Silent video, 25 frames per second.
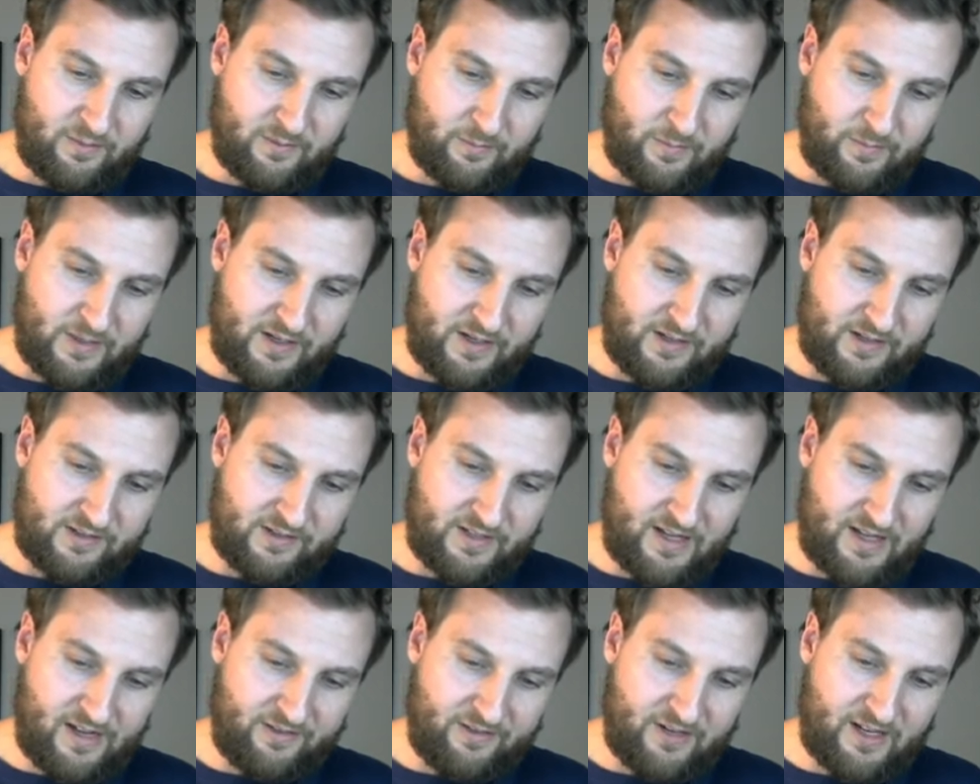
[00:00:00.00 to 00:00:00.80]
because
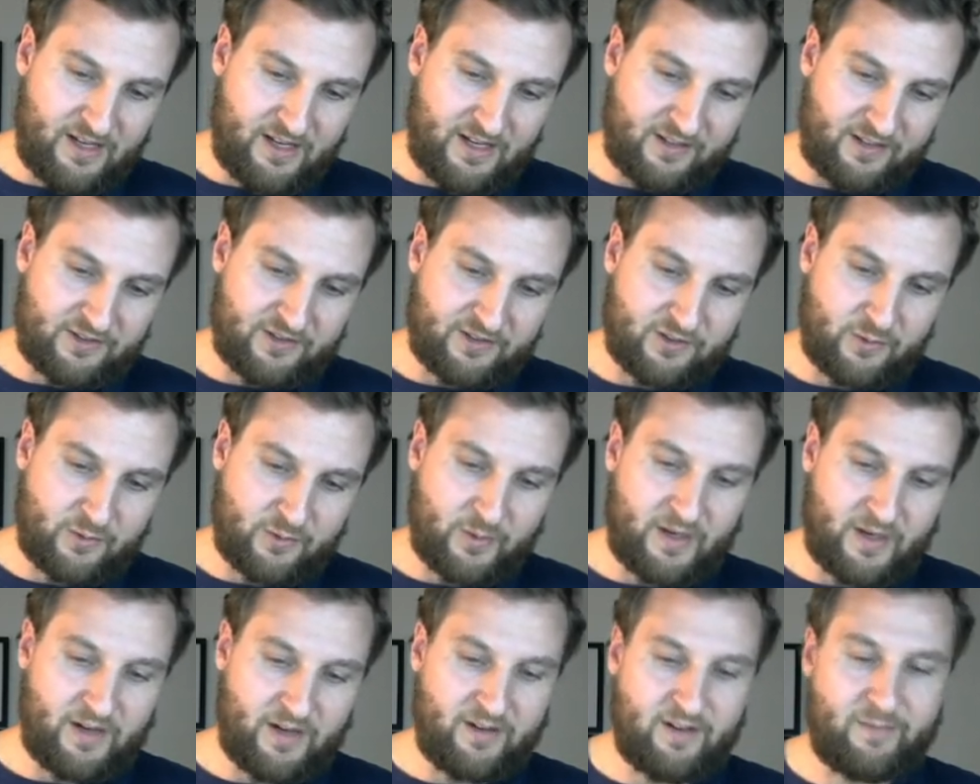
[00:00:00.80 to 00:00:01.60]
I have an x
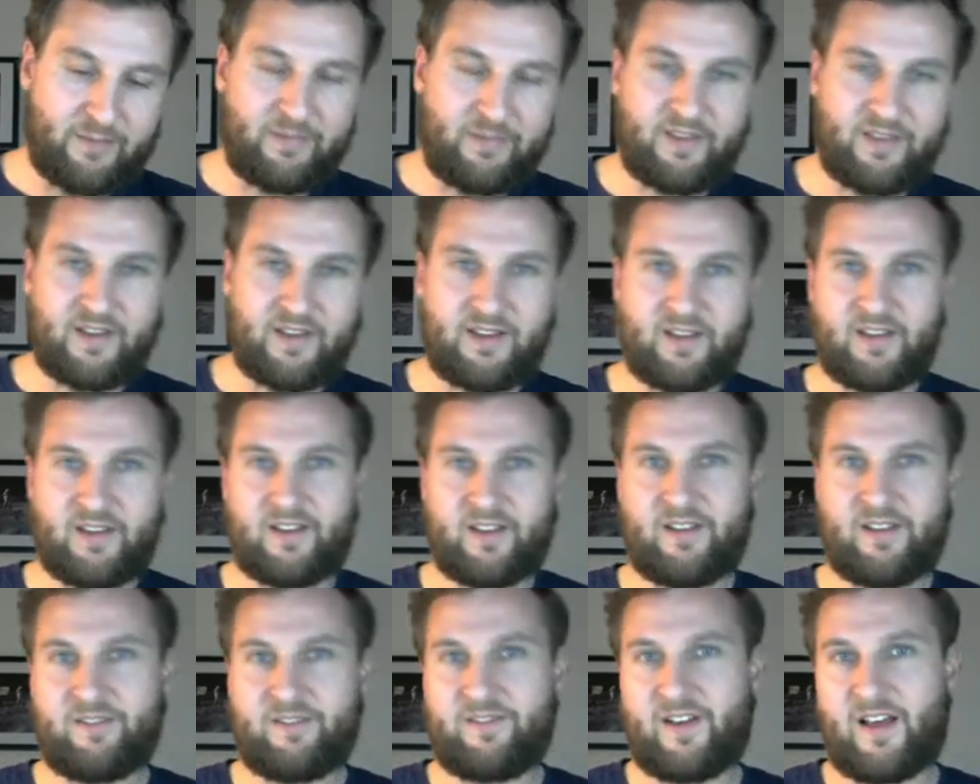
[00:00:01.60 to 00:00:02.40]
squared, I'm
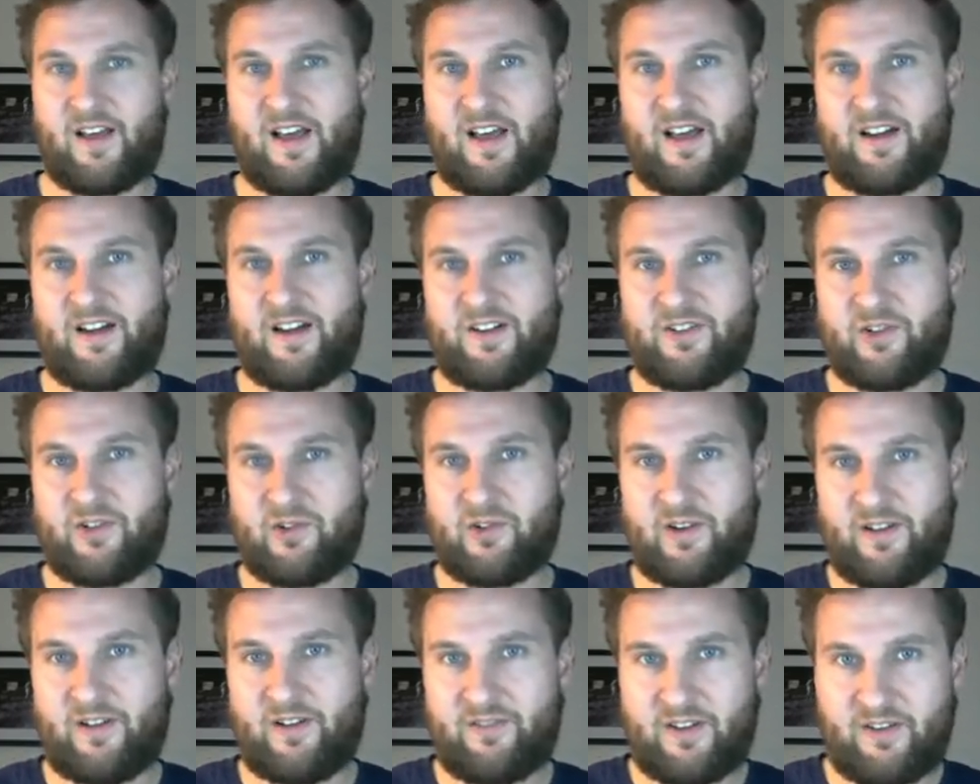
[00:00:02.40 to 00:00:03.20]
thinking if I had a
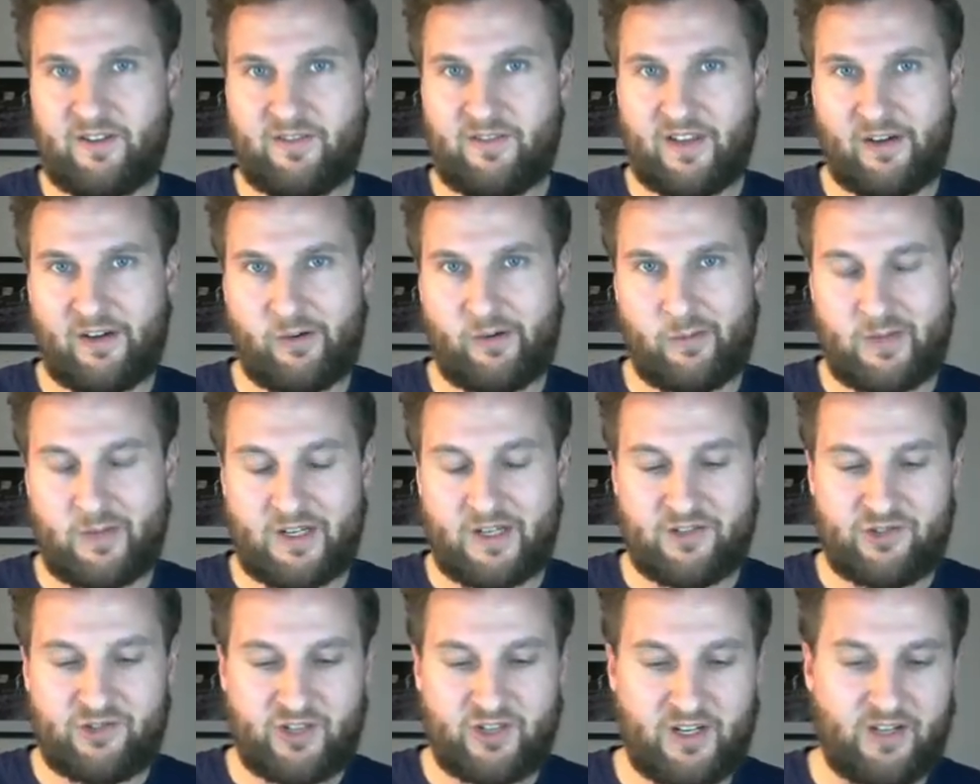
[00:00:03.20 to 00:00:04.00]
derivative, that would
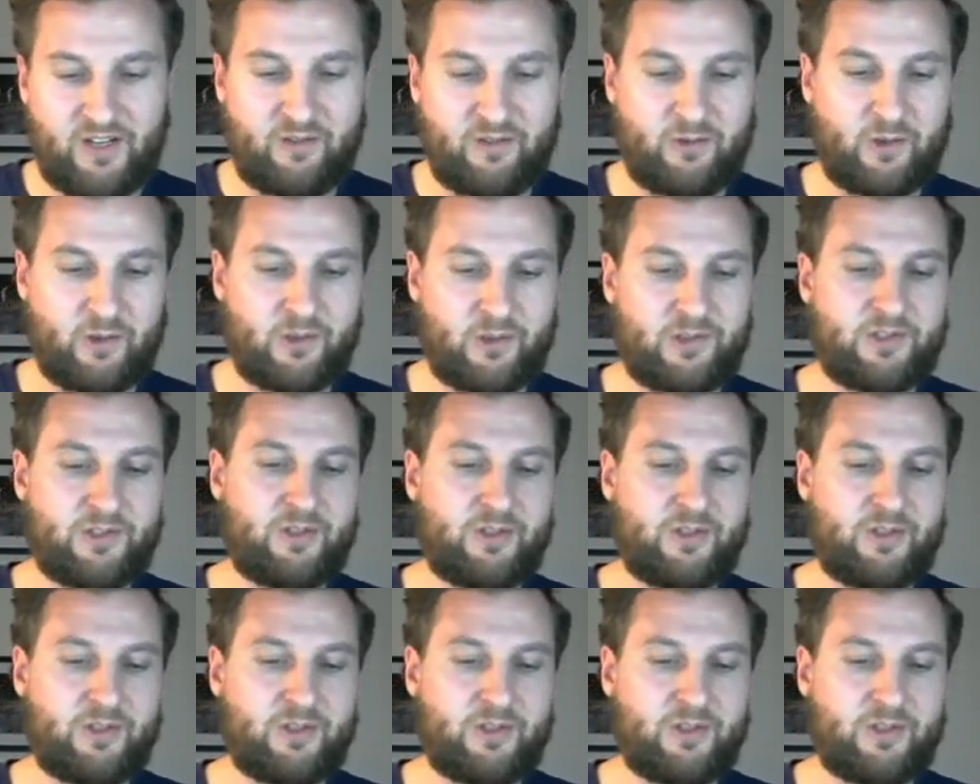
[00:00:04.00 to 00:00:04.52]
be a chain rule.